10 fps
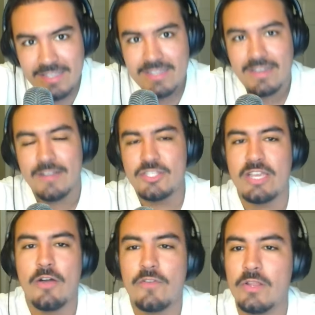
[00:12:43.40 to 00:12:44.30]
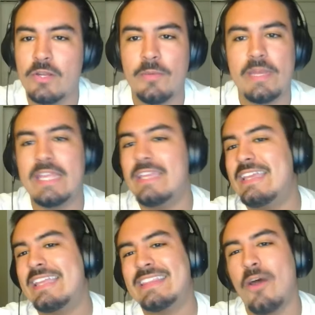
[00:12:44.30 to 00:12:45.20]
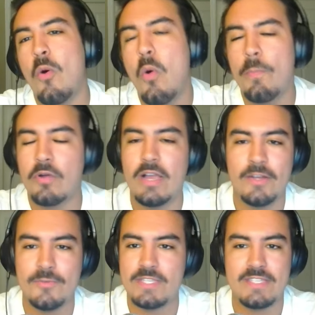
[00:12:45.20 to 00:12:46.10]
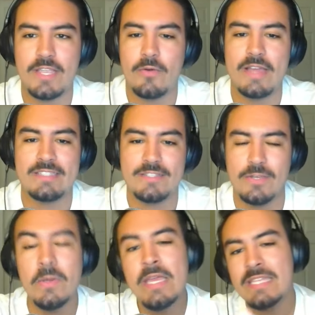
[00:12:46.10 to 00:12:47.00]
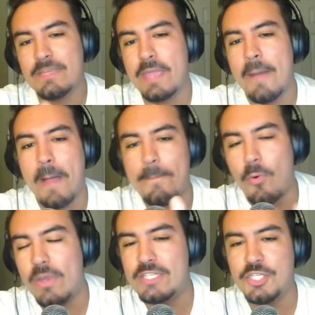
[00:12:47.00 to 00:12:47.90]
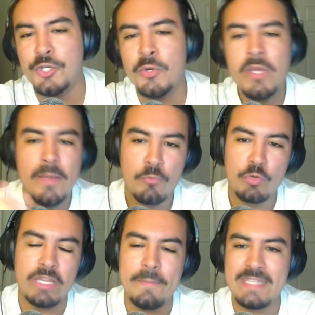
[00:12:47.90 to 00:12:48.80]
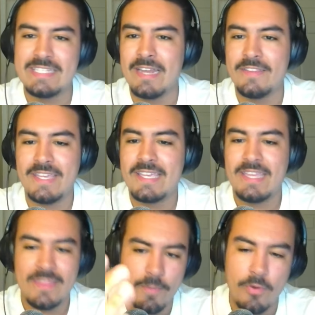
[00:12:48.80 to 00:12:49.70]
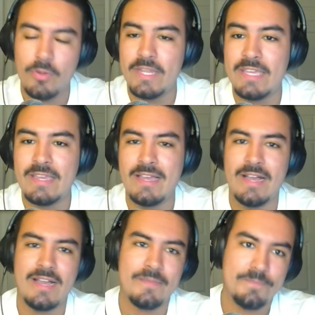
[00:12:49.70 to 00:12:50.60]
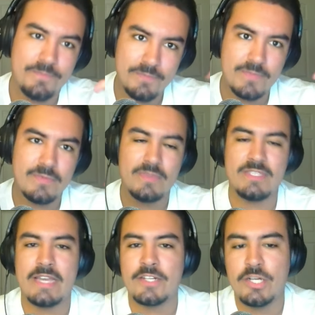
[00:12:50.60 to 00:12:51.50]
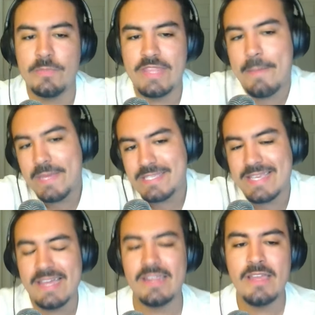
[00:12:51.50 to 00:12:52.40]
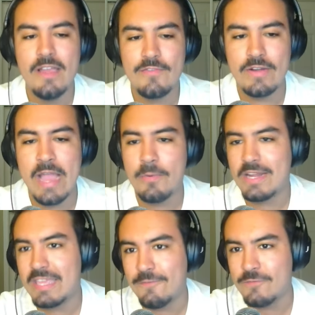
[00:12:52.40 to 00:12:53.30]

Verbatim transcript: hunching over a little bit, he'd get the whole prognosis incorrect. And so to be up by 0.2 really means nothing in the polling. Uh, sector. But that being said, for now, we're going to give